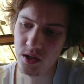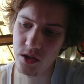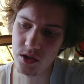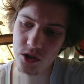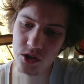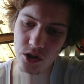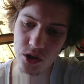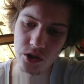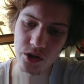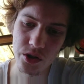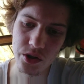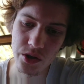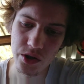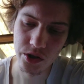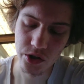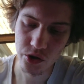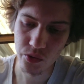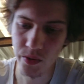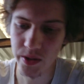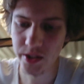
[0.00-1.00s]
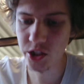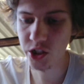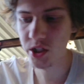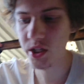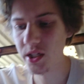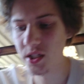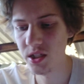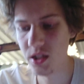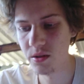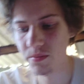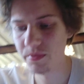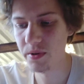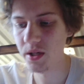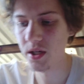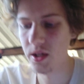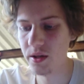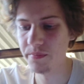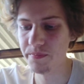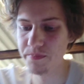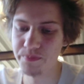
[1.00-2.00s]
So the switch needs to
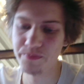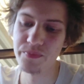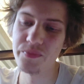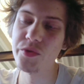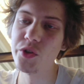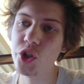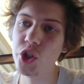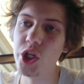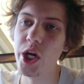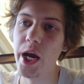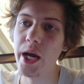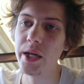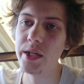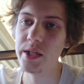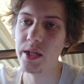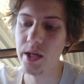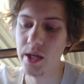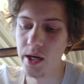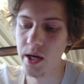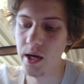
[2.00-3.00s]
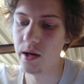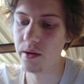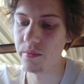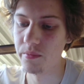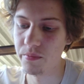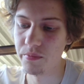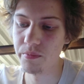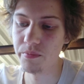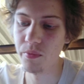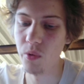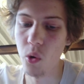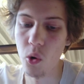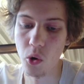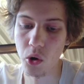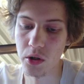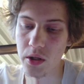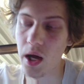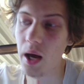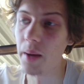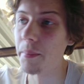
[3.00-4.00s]
be checked and
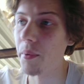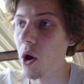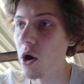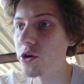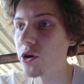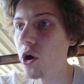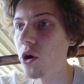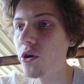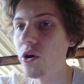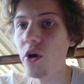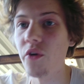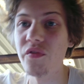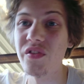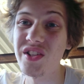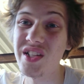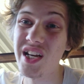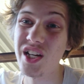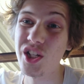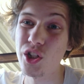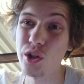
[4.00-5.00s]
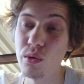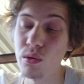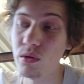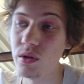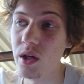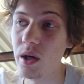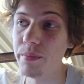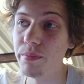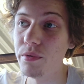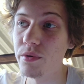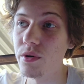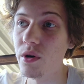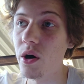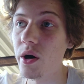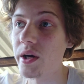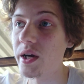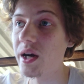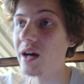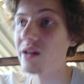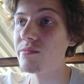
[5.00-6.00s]
hooked up. I don't know if it's actually hooked up or not. I
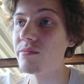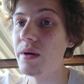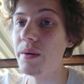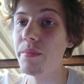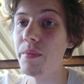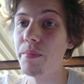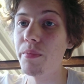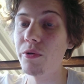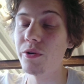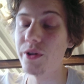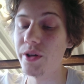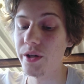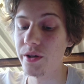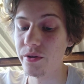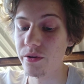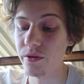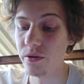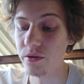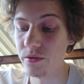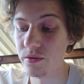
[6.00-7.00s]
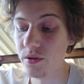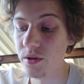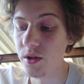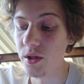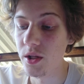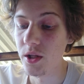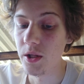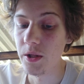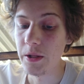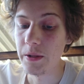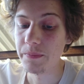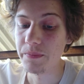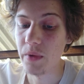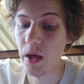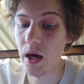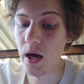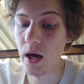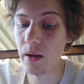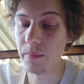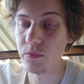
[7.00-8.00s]
can't remember putting it on,
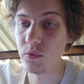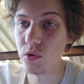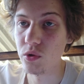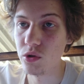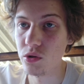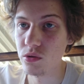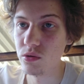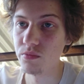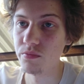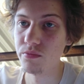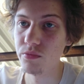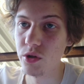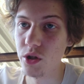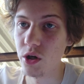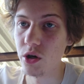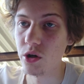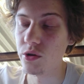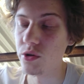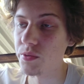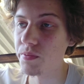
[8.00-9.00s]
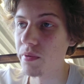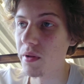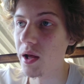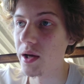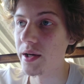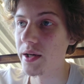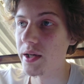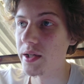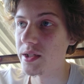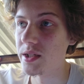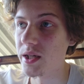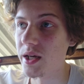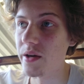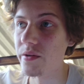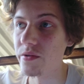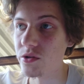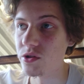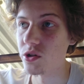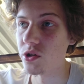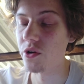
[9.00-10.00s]
just plugging it together,
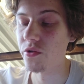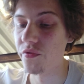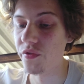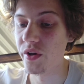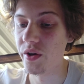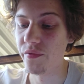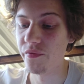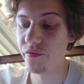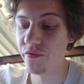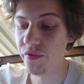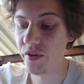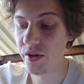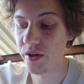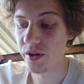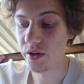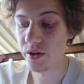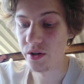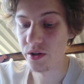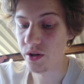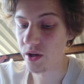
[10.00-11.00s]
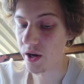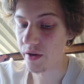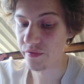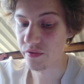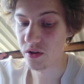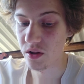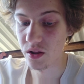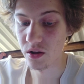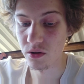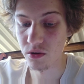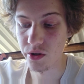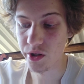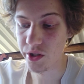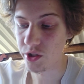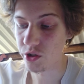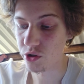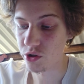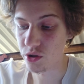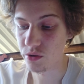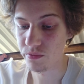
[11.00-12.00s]
because I don't think it fitted. You have to literally
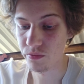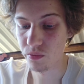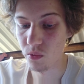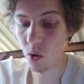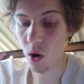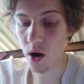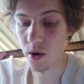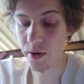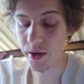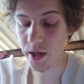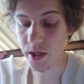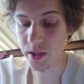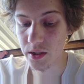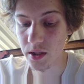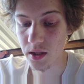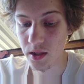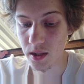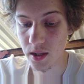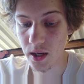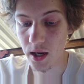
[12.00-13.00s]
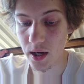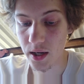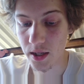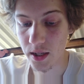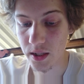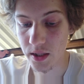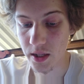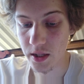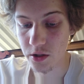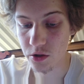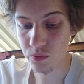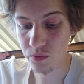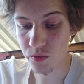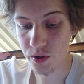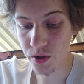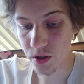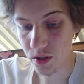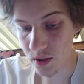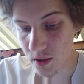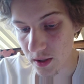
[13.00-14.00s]
do some wiring under the car to get that to
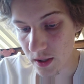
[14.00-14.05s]
work.